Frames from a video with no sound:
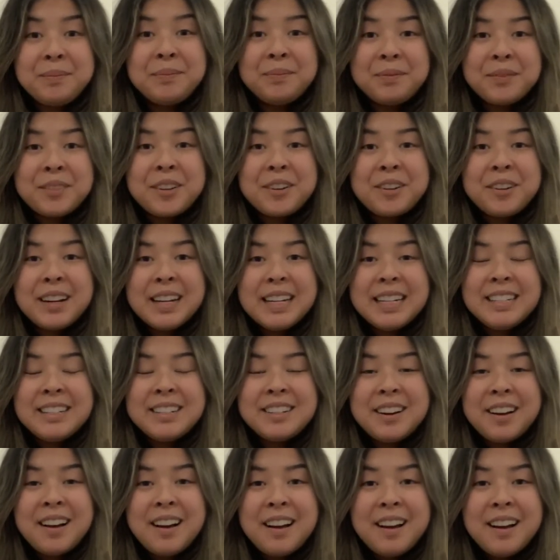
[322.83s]
Great
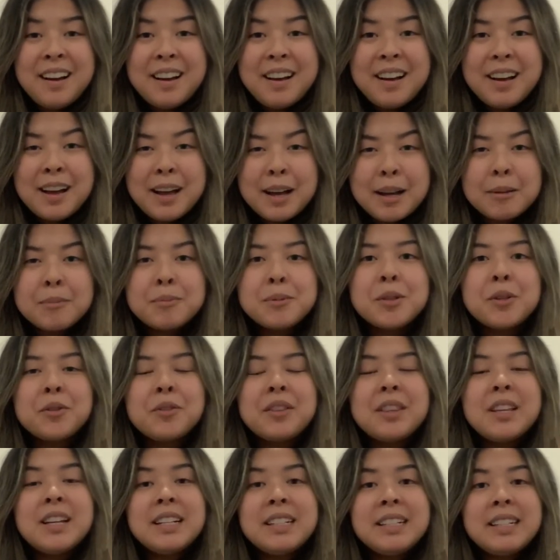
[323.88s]
job! up. So
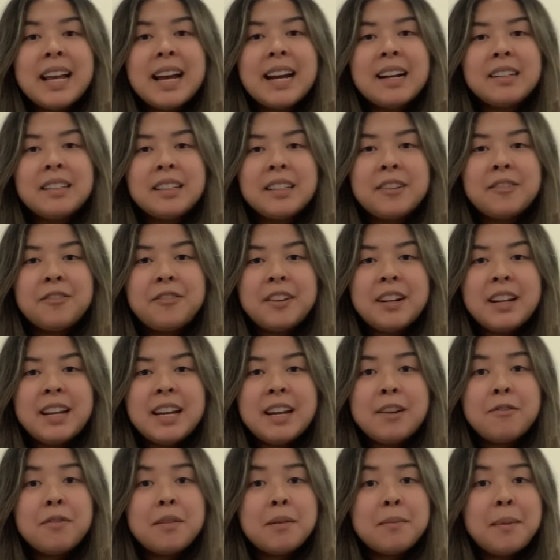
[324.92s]
this
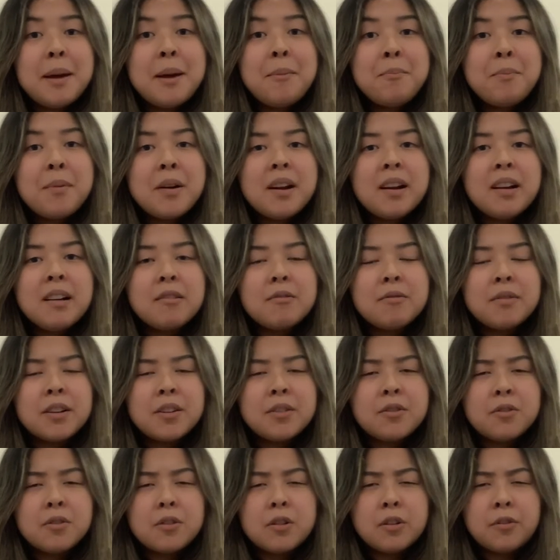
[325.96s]
activity, remember when
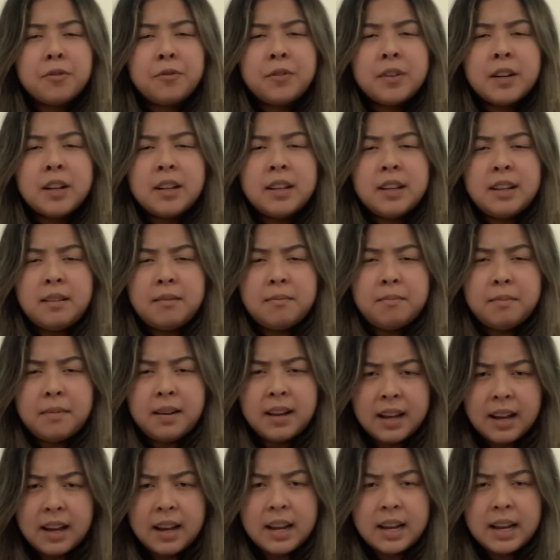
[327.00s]
you're feeling
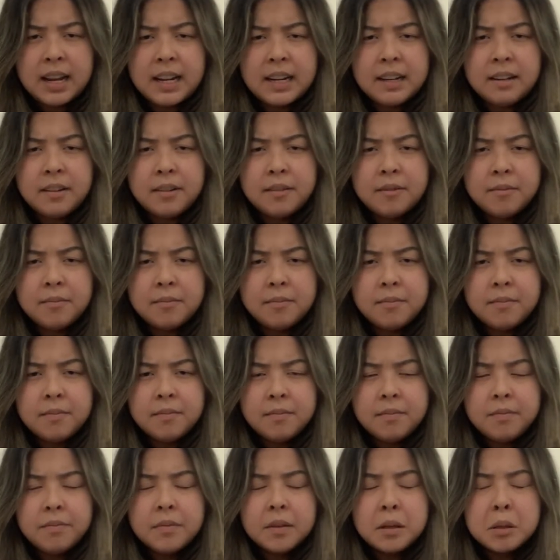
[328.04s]
mad
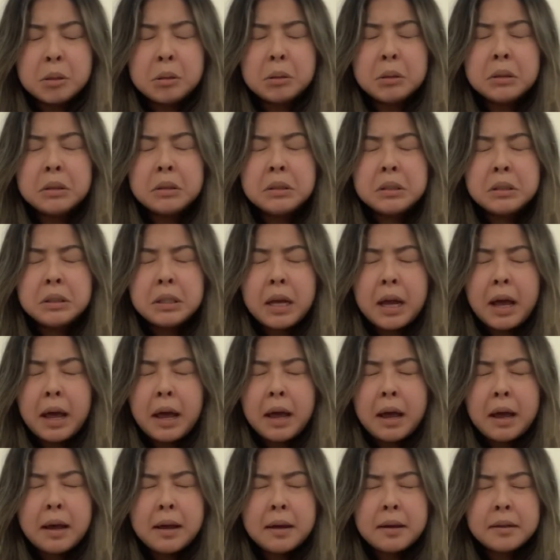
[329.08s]
or
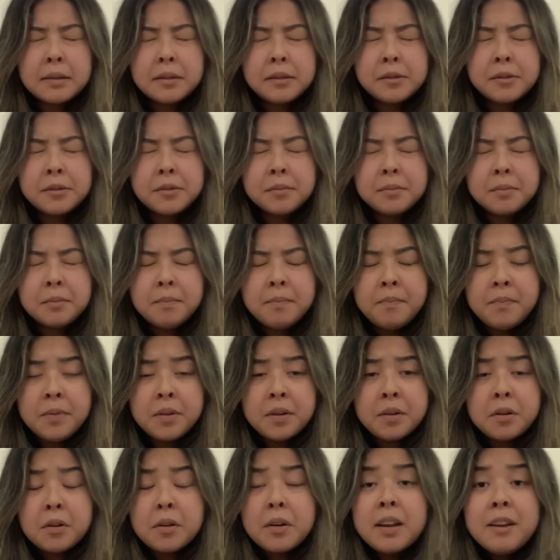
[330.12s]
sad
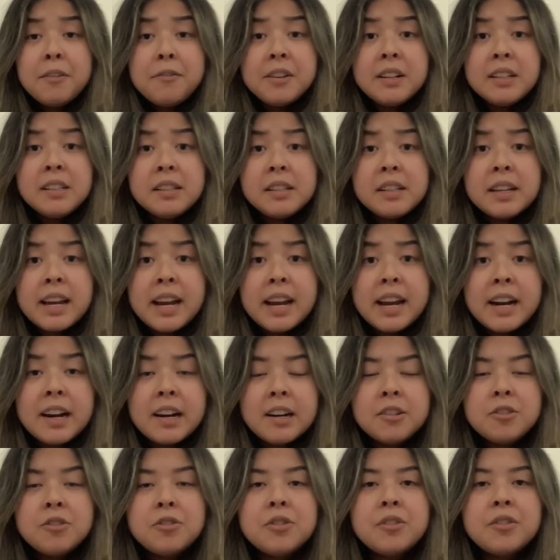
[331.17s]
or even
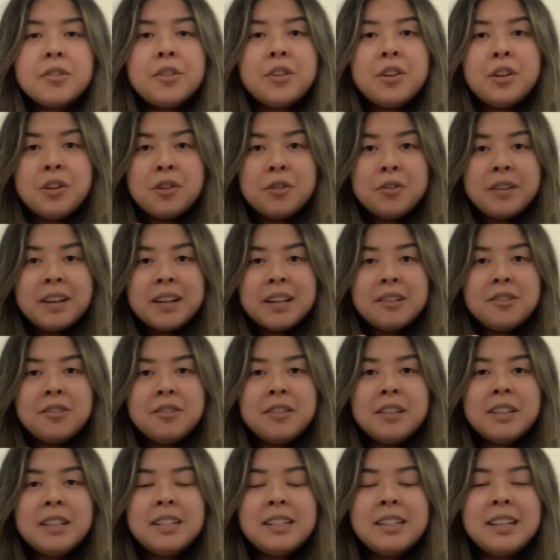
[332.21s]
scared, you can do
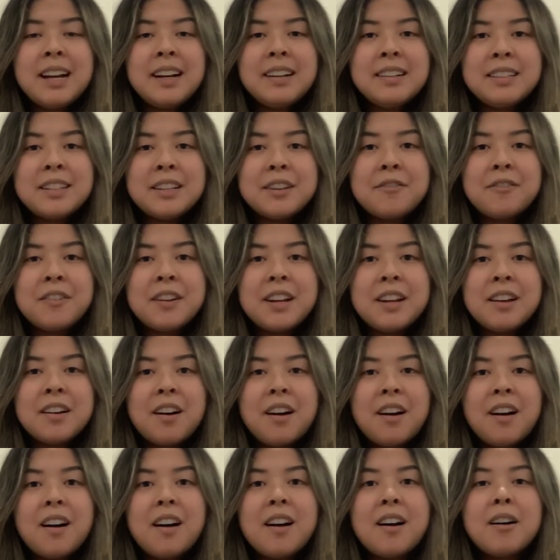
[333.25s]
this activity
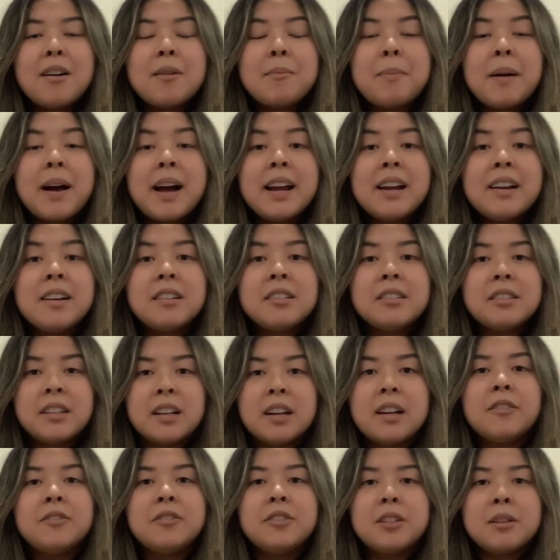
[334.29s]
all by
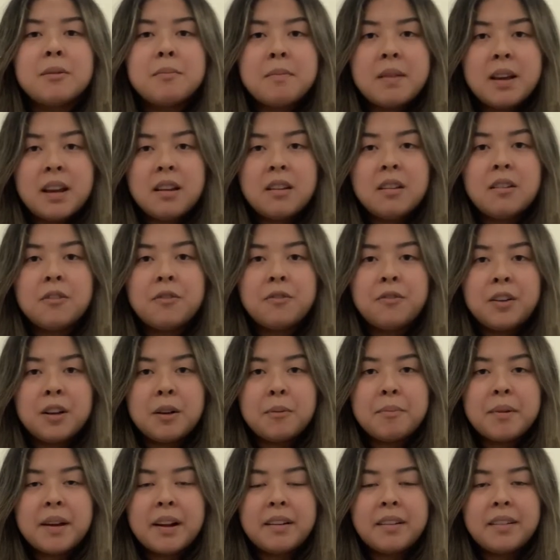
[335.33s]
yourself to make you feel
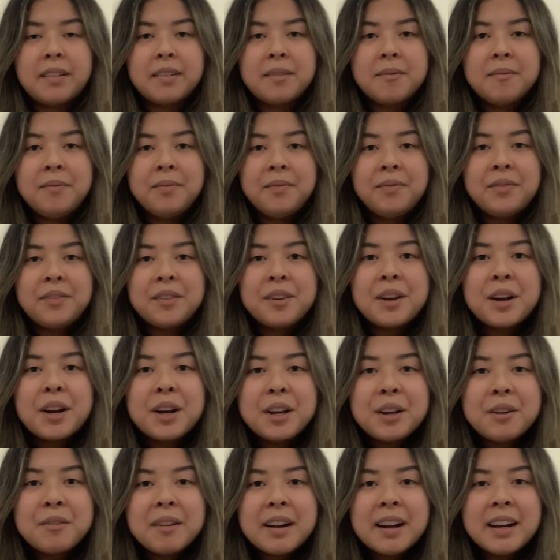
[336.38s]
better. Are
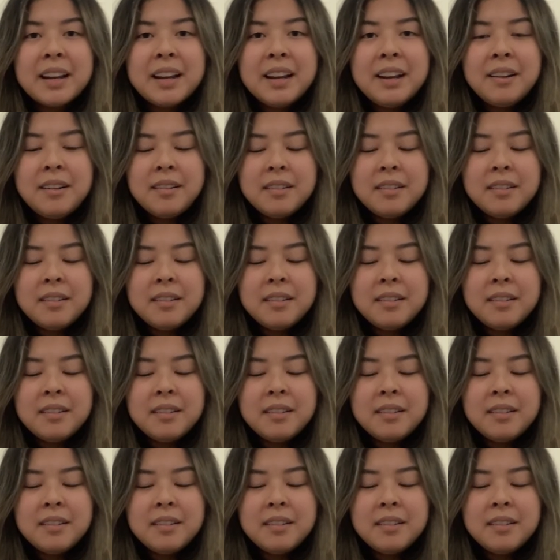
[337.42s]
you ready?